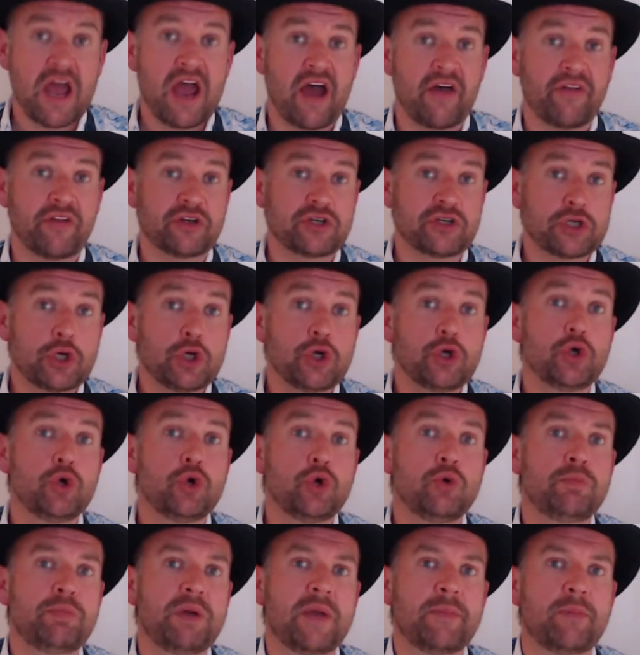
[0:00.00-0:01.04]
and the
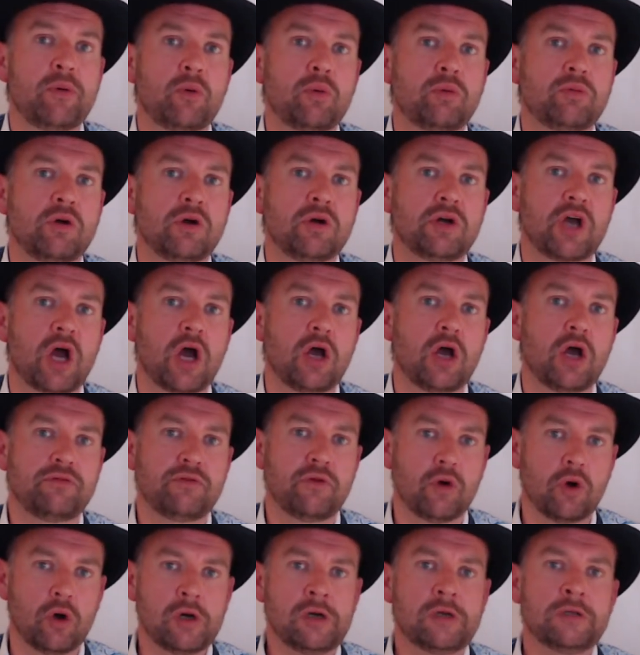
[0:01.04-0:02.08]
two people will go
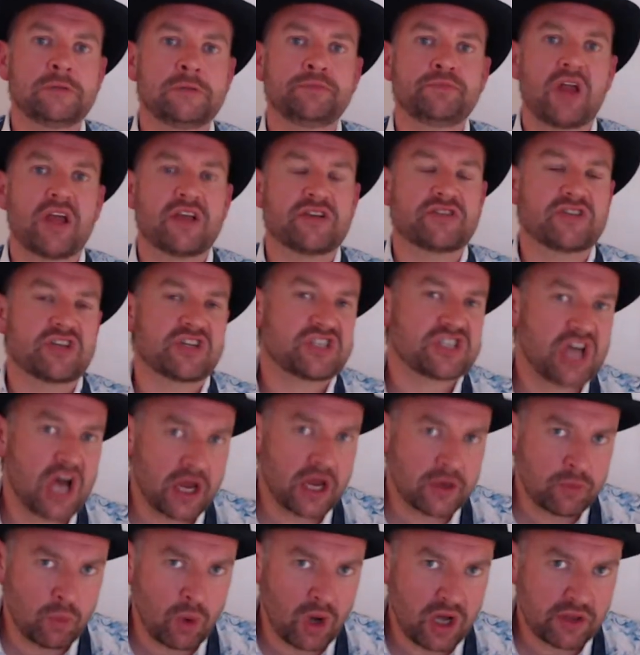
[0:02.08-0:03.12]
for is the
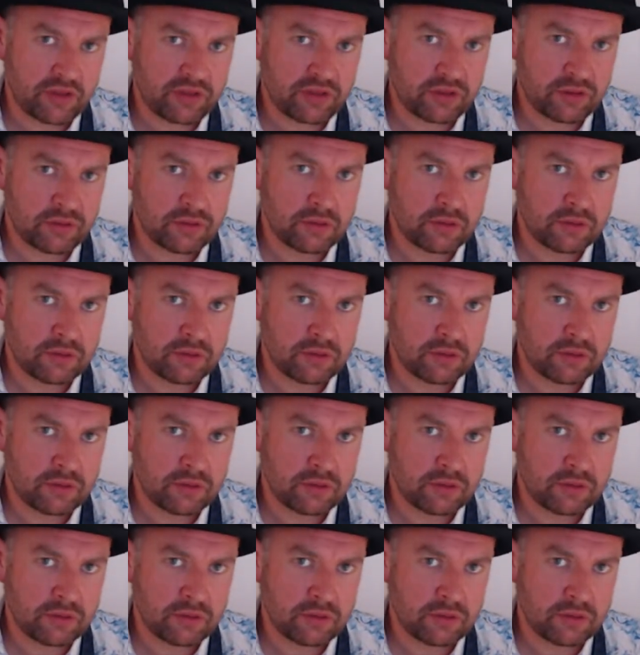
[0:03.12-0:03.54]
Tunworth,